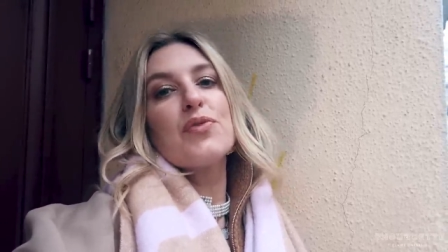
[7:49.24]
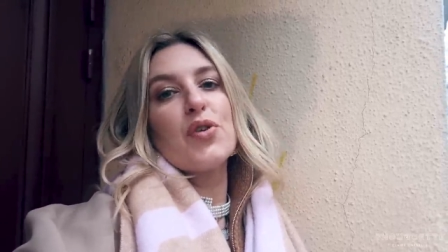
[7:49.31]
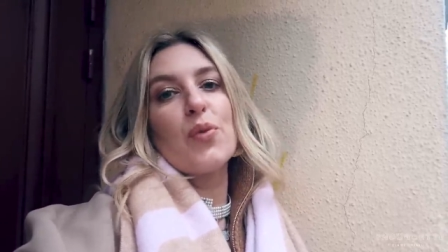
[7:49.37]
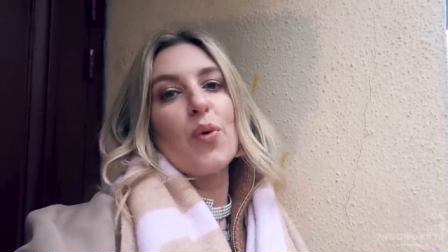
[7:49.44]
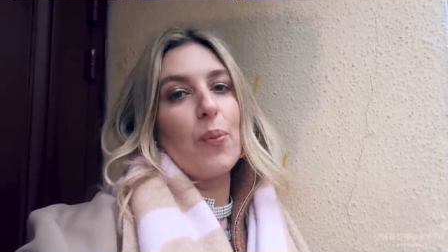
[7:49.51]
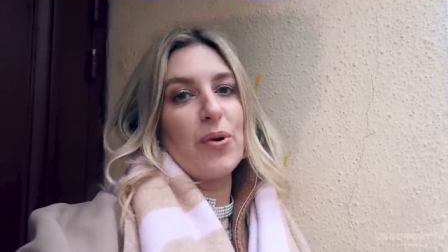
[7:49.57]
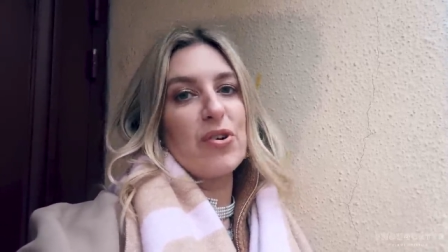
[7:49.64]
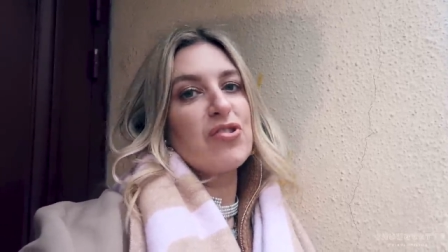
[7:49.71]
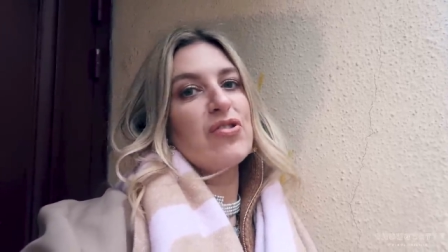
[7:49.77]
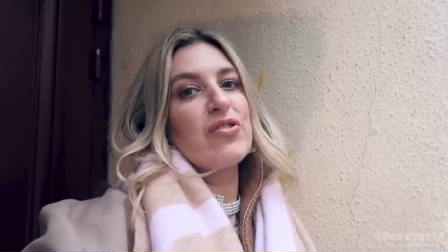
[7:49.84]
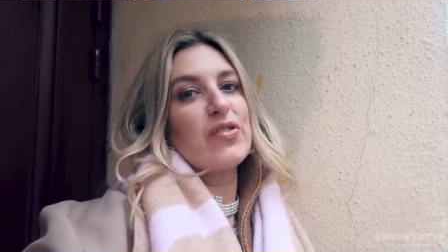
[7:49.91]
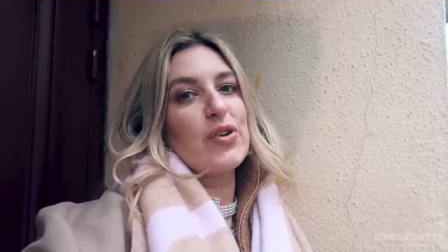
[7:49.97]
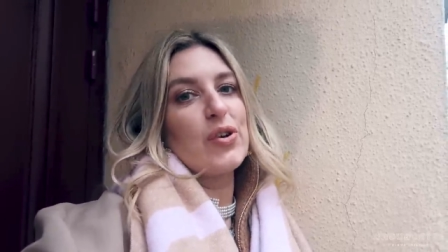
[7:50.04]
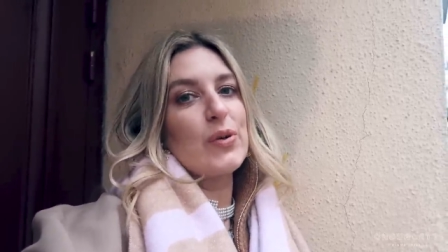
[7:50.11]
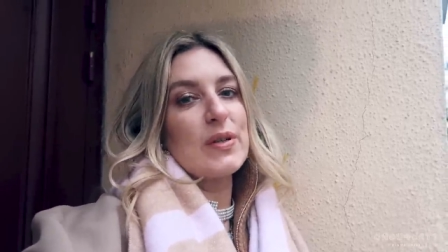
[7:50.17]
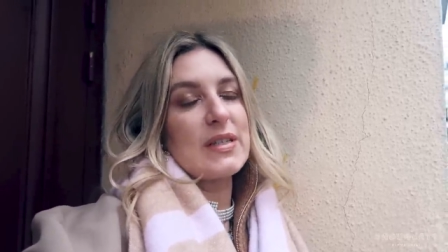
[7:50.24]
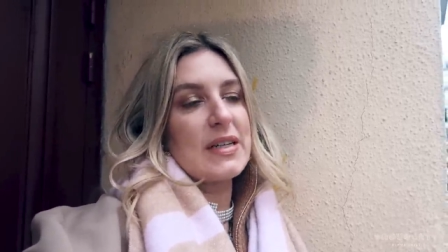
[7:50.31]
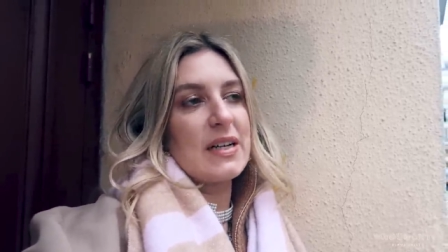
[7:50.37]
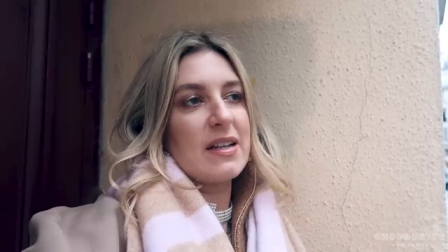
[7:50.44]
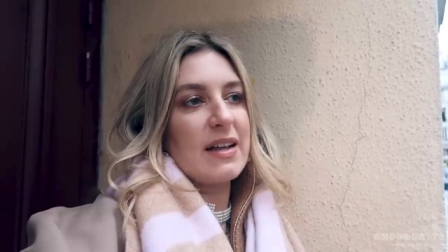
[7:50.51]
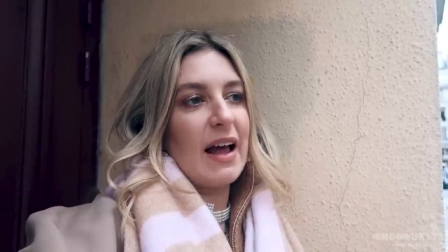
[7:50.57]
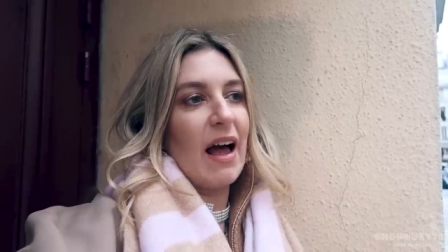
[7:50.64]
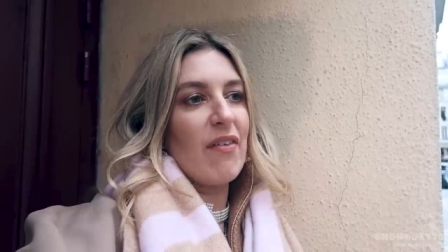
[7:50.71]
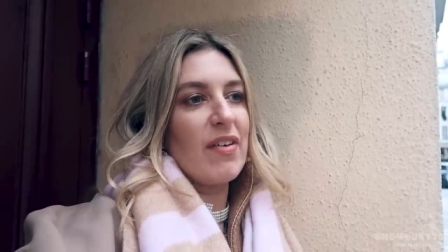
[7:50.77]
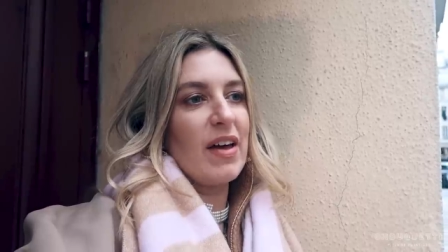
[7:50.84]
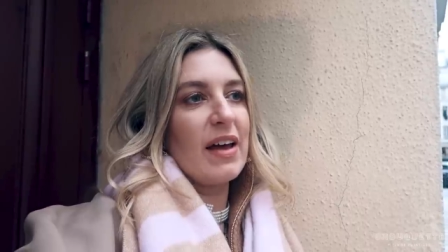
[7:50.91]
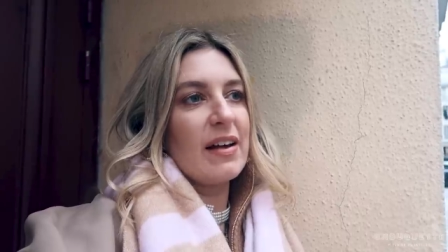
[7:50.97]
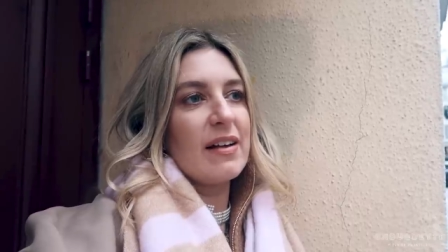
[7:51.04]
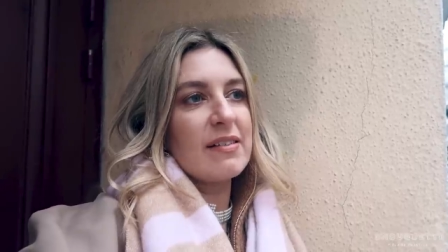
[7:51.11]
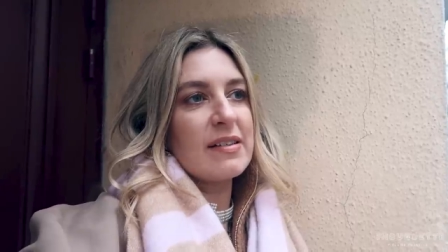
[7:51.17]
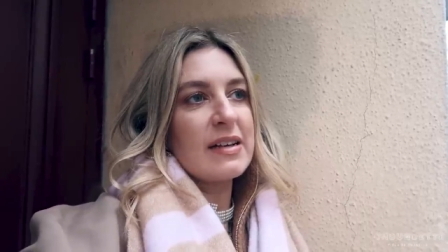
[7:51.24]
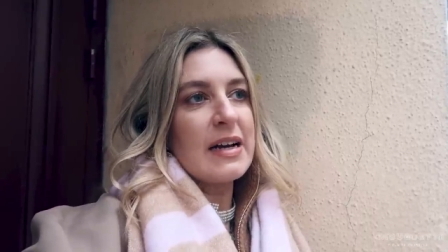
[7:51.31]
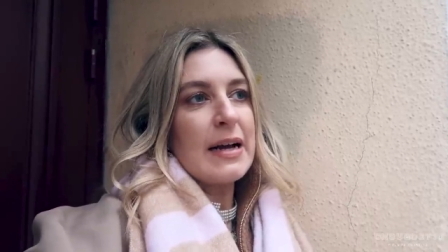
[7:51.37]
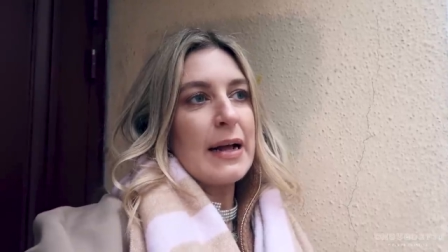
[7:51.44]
do what prisoners do, sit in the cafes.